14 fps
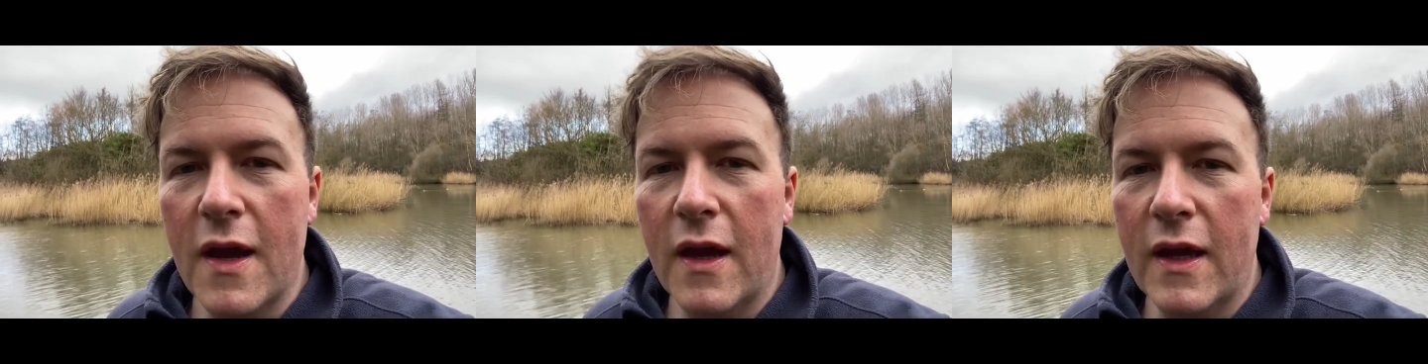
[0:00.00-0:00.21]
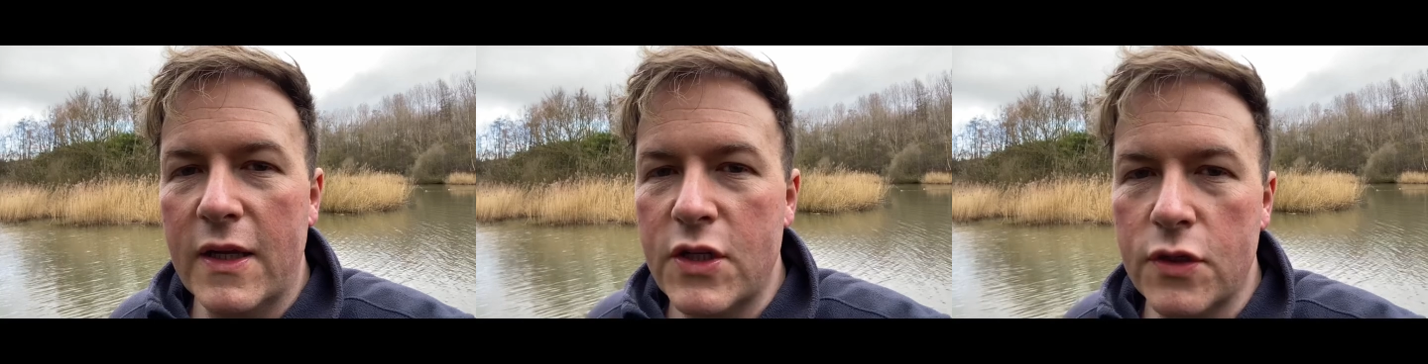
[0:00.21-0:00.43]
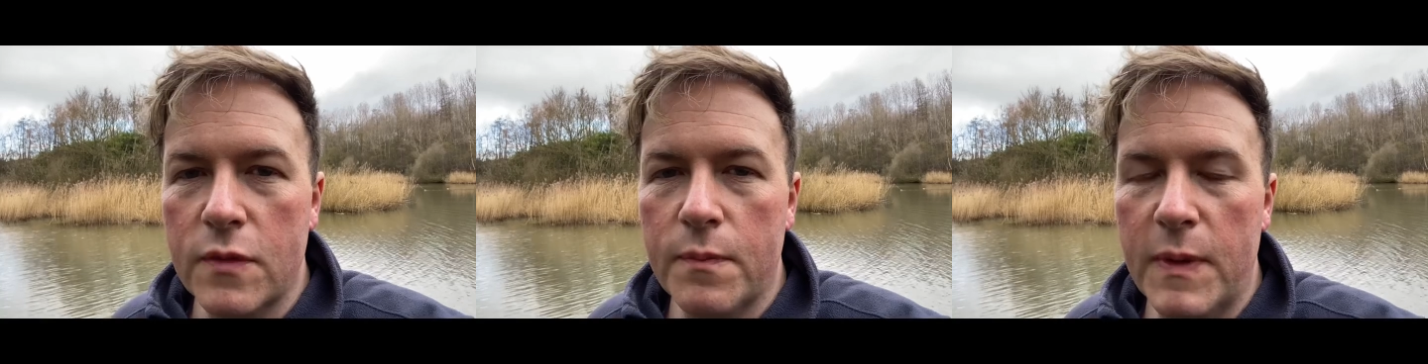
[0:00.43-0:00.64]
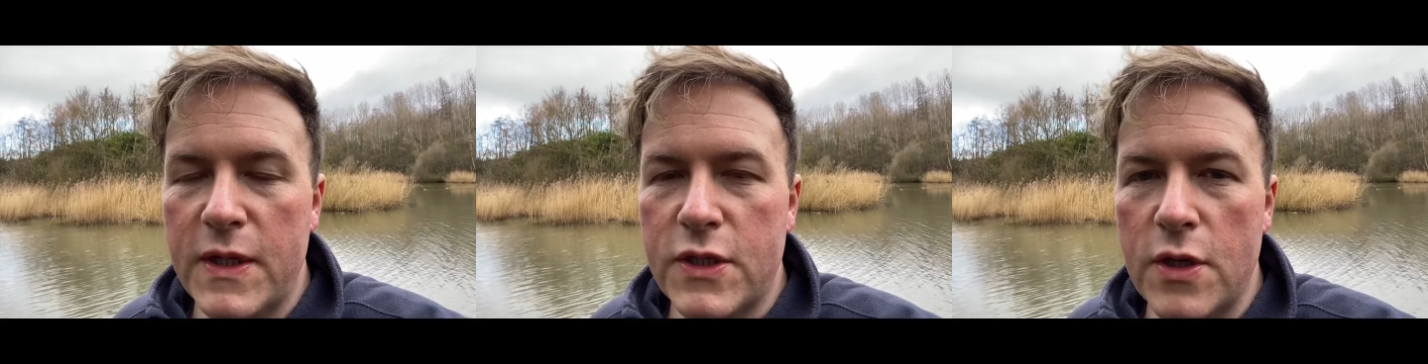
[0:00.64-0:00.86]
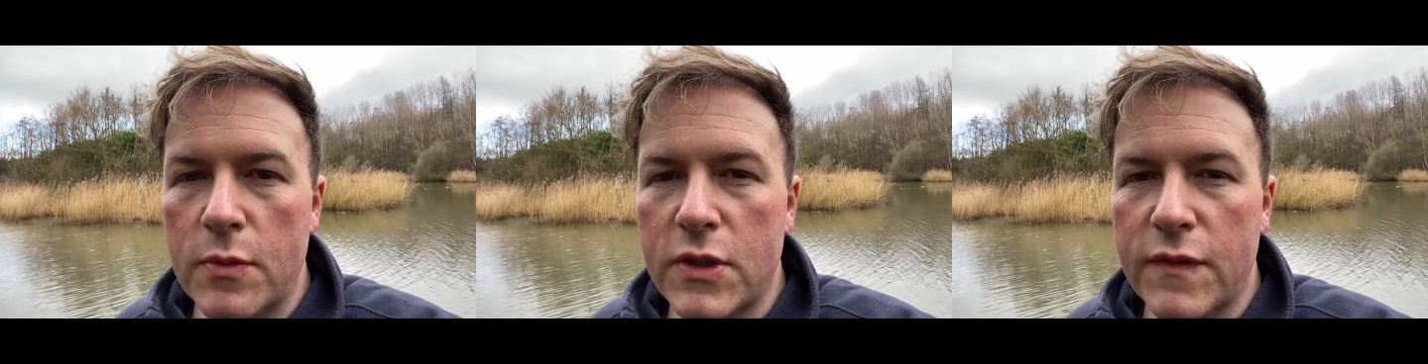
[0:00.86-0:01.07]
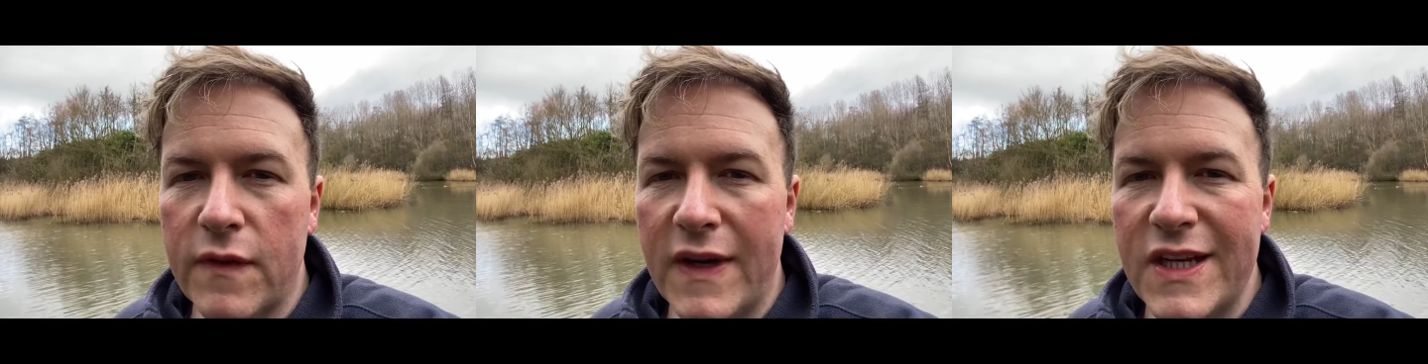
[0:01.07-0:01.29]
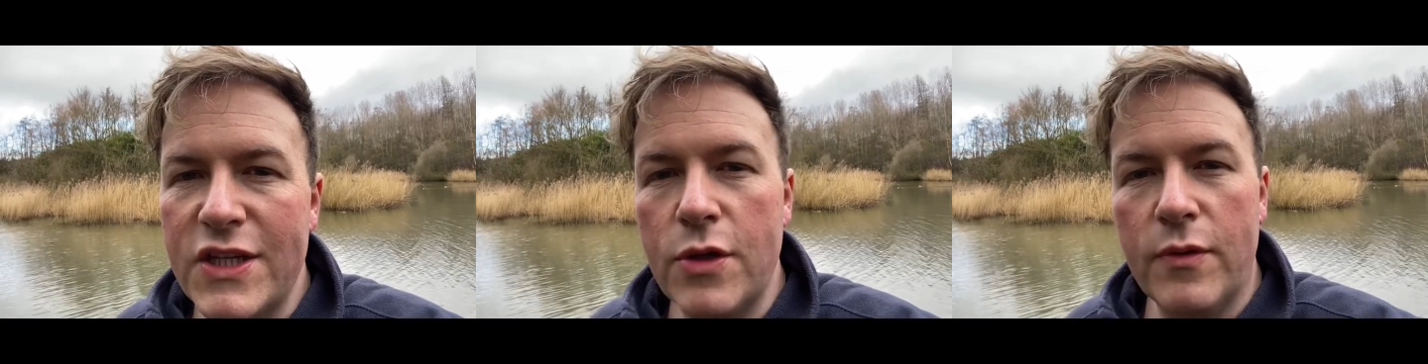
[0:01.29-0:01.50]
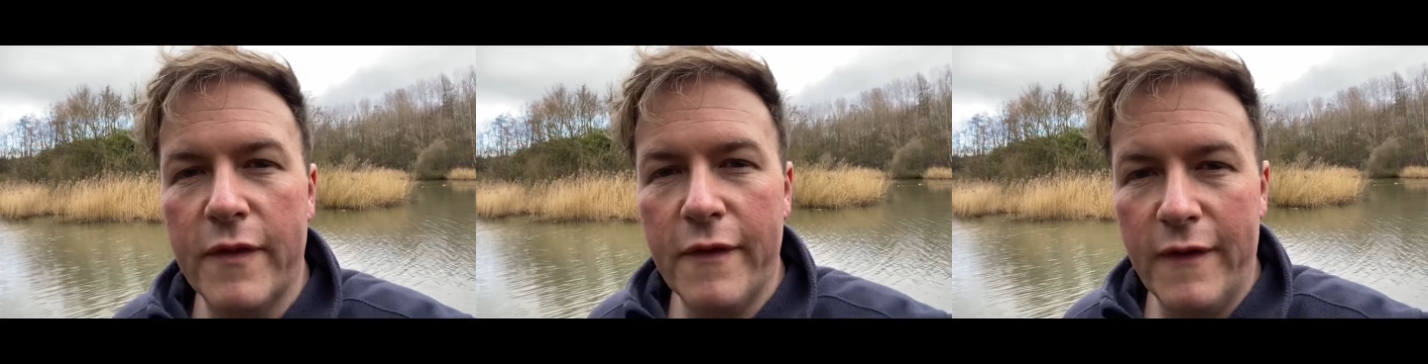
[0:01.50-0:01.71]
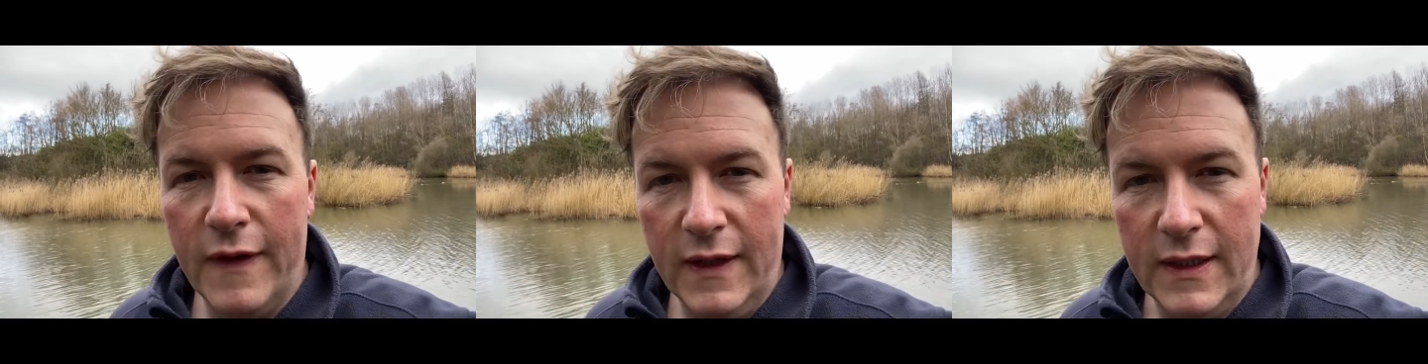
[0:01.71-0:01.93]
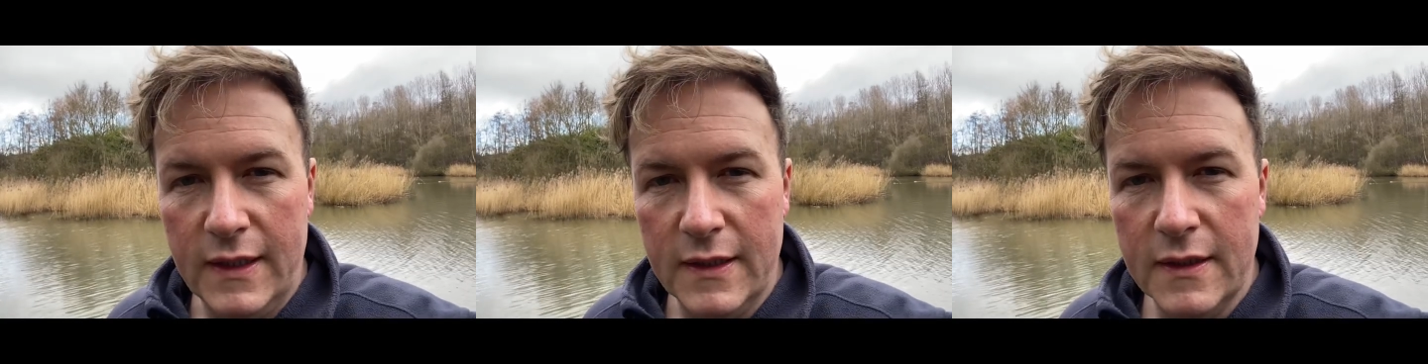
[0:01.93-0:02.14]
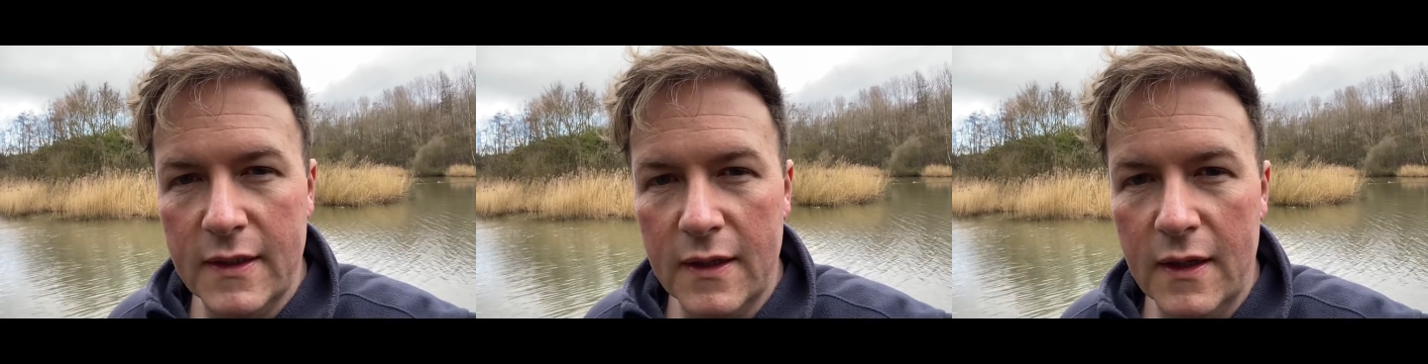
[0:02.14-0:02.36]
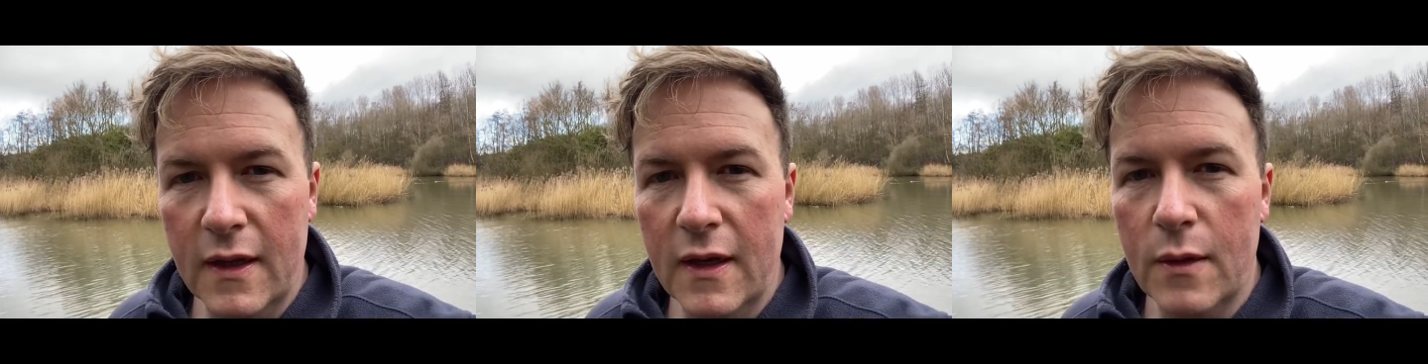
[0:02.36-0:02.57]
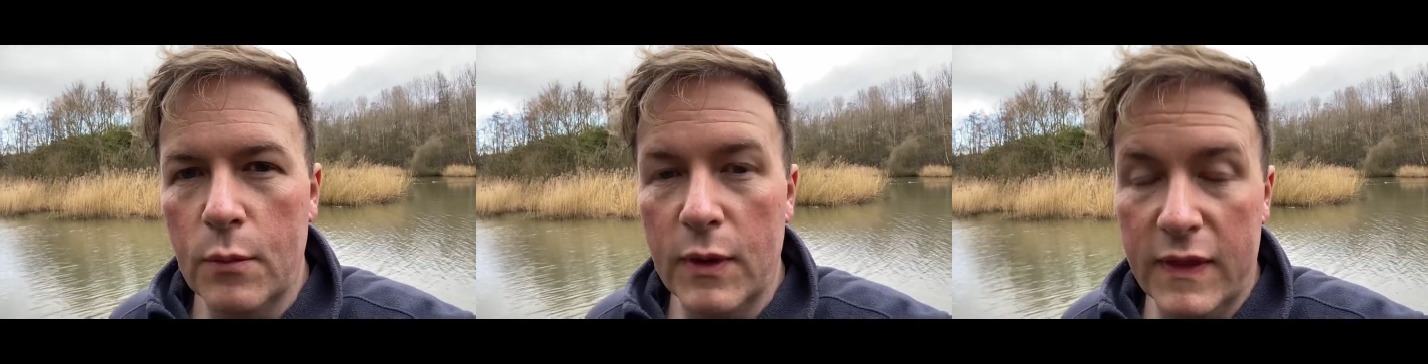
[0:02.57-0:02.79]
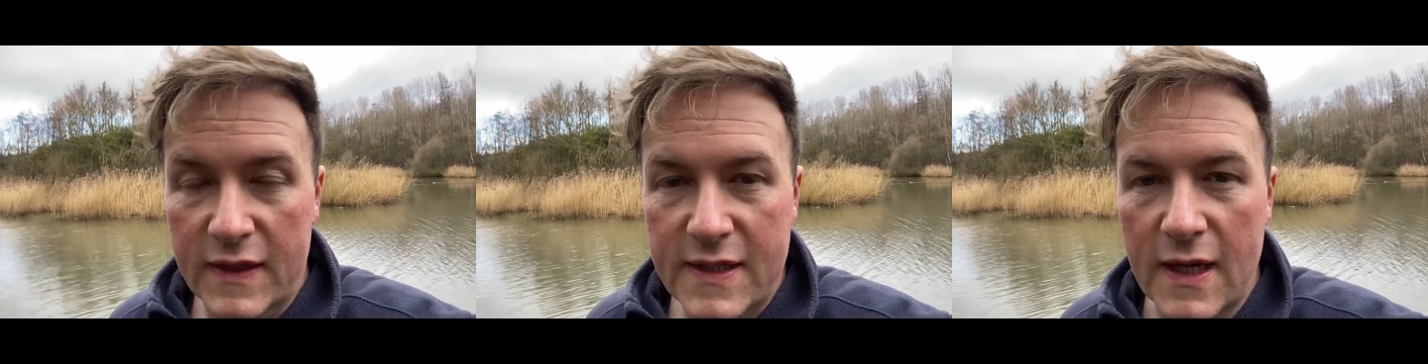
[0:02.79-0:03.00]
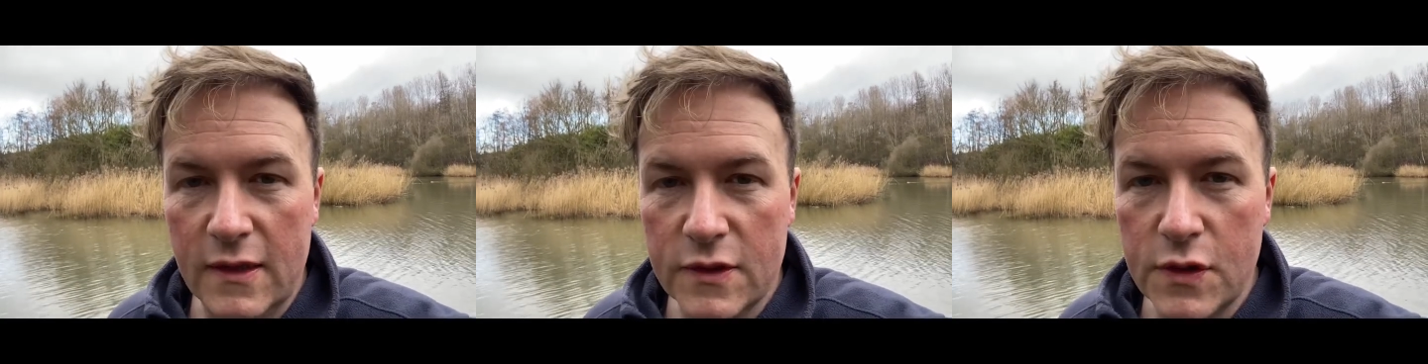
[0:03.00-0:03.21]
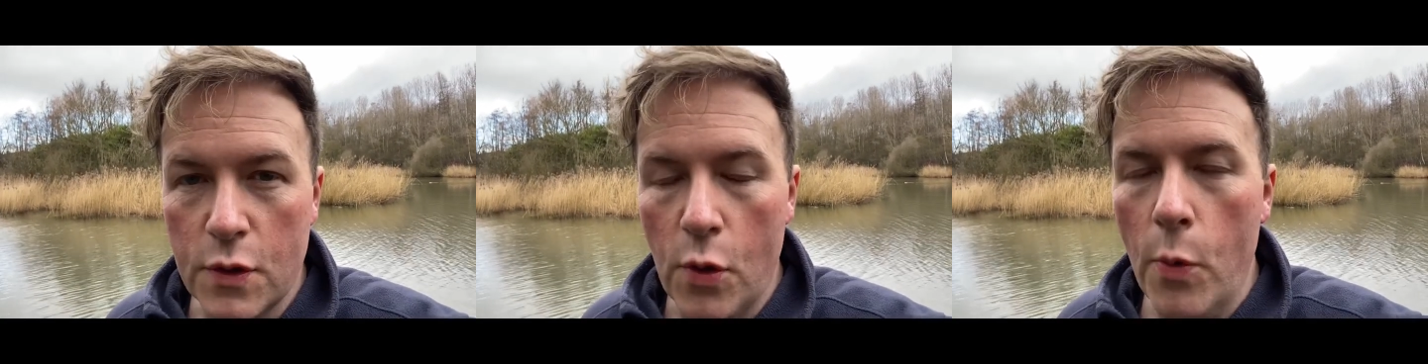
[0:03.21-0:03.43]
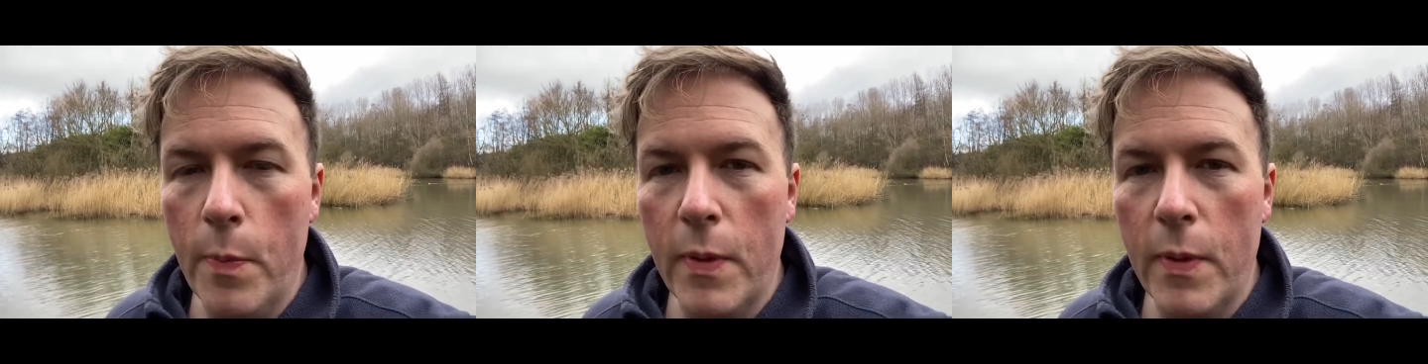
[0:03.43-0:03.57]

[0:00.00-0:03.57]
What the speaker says: It shouldn't be too much of an issue to find with the telescope.